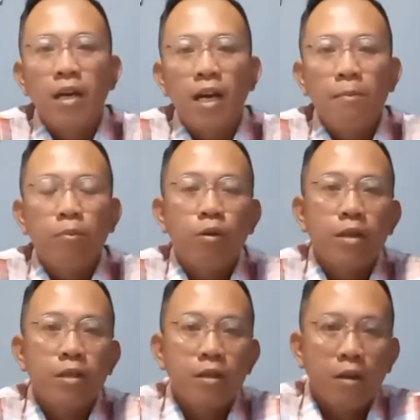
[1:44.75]

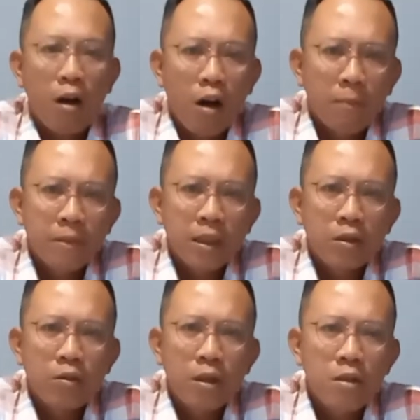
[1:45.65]
Employees opted
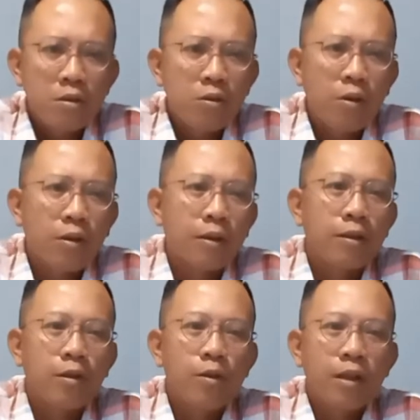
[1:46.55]
to install
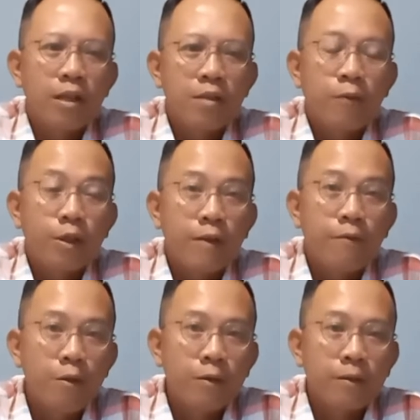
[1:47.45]
lockers for their
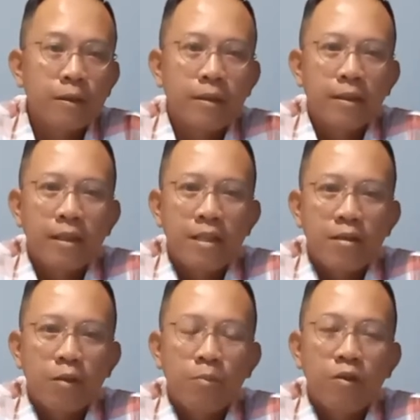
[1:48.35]
phone,
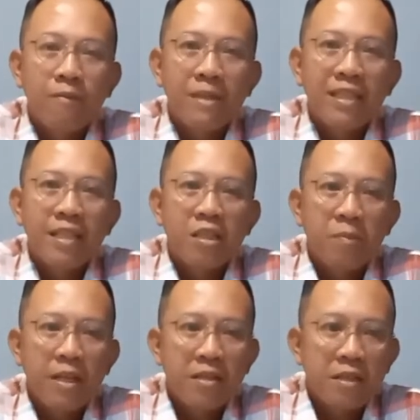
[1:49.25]
soundproof meeting
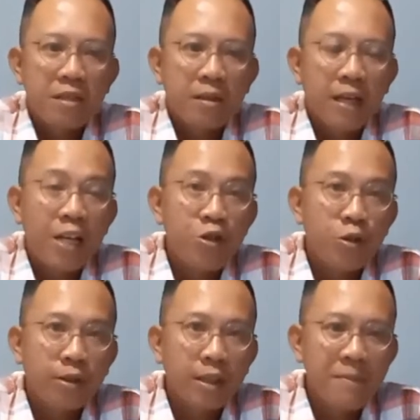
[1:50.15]
spaces and
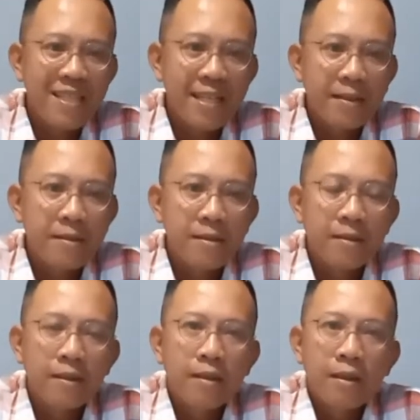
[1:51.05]
shortened meetings.
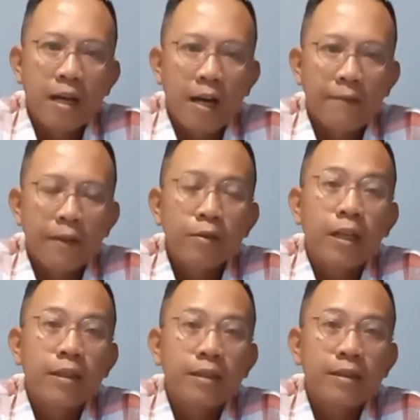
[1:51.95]
I found
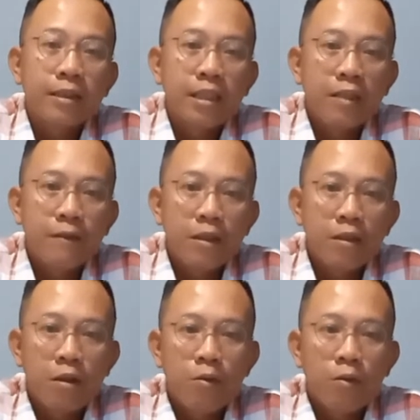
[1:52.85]
out even
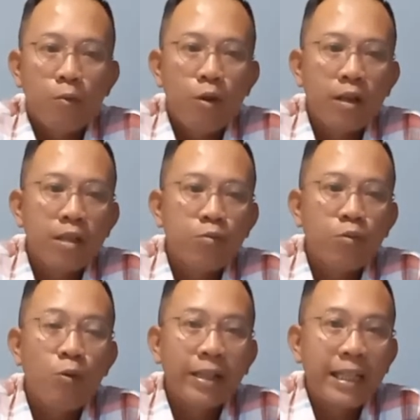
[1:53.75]
though workers
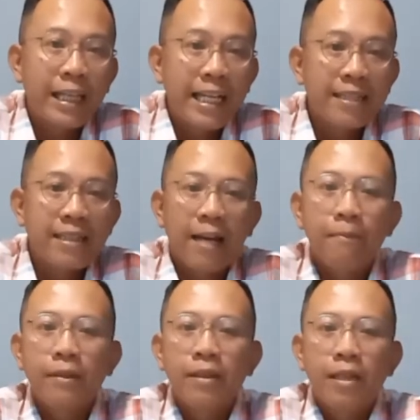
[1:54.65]
were working less
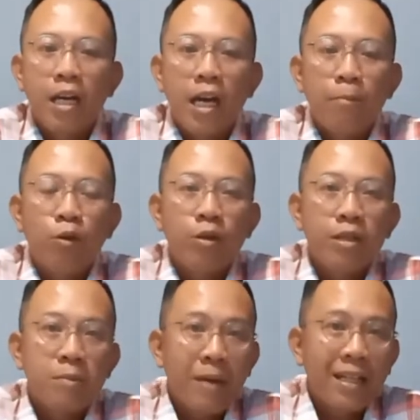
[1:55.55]
time,
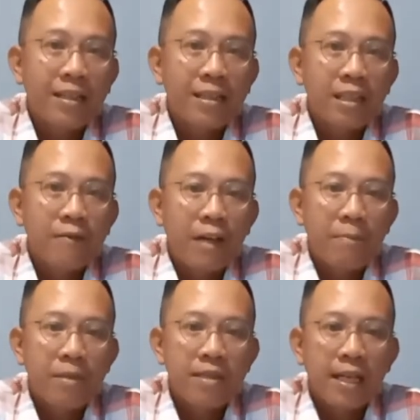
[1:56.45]
employees spent
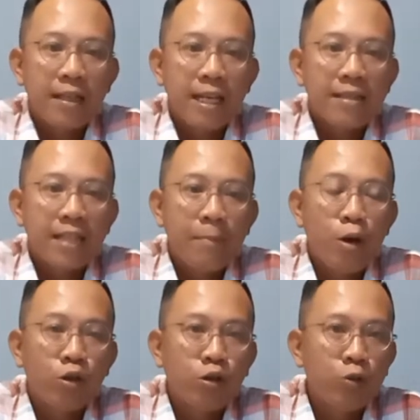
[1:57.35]
35% less time
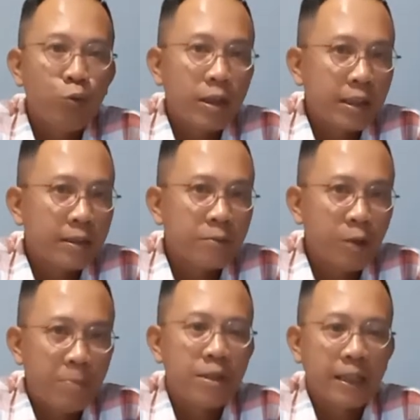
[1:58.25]
on non-work
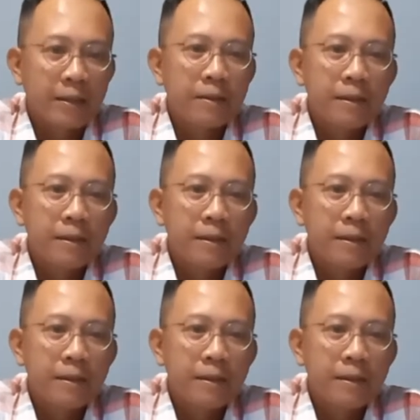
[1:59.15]
website